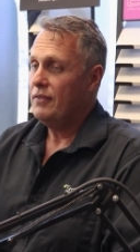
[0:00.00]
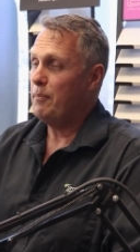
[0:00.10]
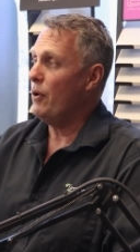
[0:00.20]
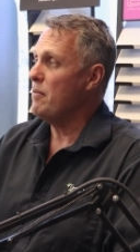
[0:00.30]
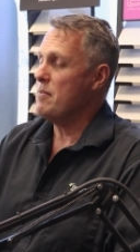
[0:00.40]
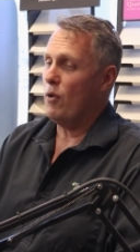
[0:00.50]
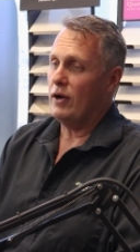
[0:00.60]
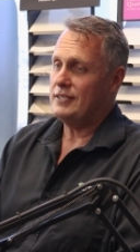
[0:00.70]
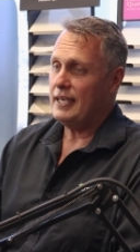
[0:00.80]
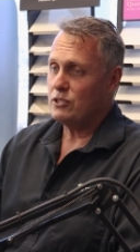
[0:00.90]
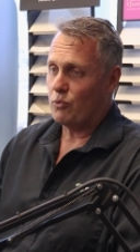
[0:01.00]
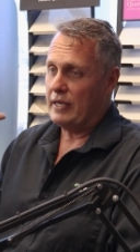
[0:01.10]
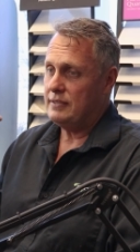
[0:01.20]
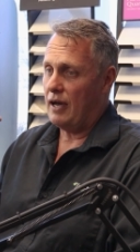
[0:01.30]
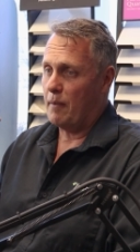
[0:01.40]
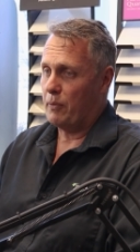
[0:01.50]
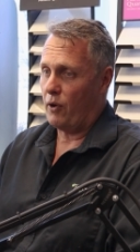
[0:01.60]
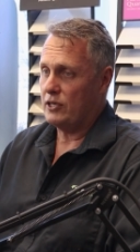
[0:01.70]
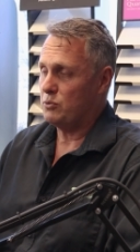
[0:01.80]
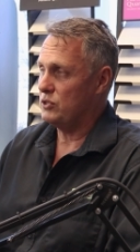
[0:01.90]
The problem was his retail
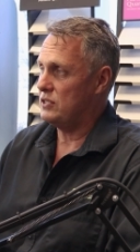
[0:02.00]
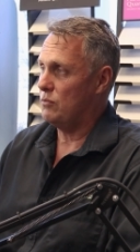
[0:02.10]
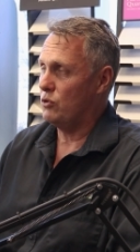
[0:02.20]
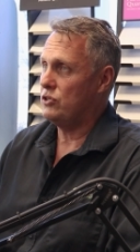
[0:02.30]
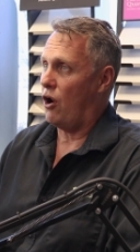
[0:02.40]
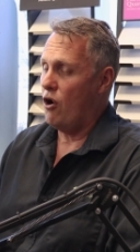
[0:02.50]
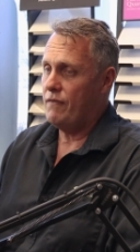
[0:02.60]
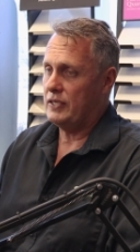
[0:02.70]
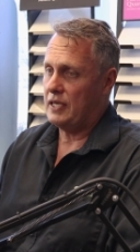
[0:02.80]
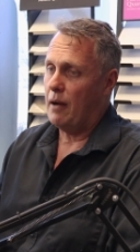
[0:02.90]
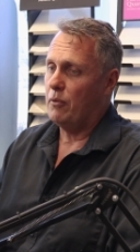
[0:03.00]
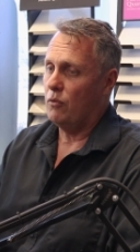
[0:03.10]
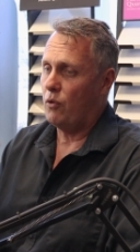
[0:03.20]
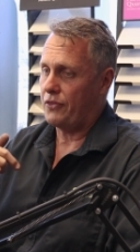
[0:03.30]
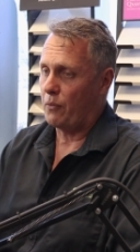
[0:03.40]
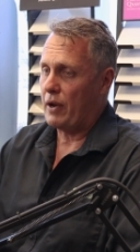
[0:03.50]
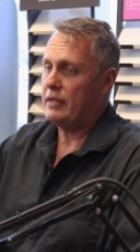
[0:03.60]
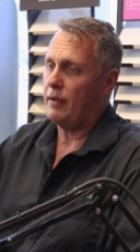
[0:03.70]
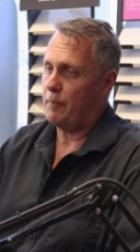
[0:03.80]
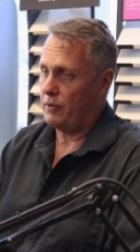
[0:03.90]
price was was over double what the
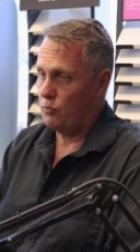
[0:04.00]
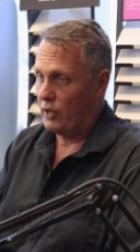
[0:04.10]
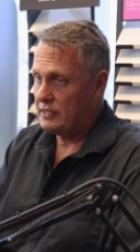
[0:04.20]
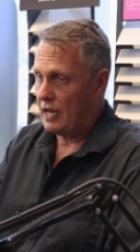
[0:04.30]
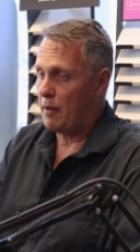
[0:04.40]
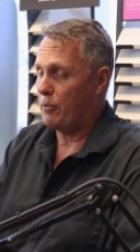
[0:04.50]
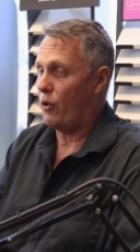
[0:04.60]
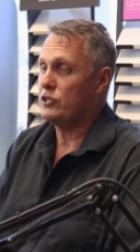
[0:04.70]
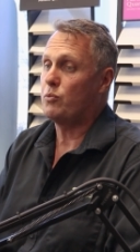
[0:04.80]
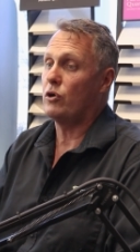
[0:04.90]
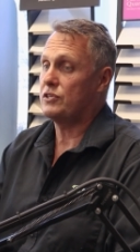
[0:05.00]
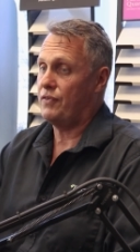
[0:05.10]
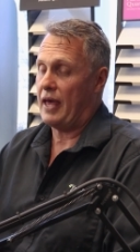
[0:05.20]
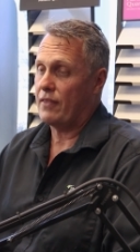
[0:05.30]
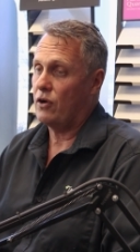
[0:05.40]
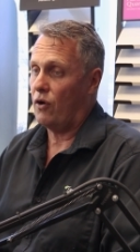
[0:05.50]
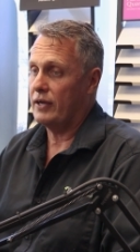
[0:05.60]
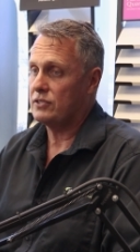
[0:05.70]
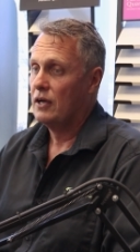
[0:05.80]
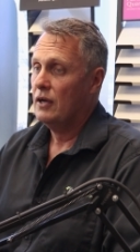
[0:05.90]
retail, retail price was for the other guys.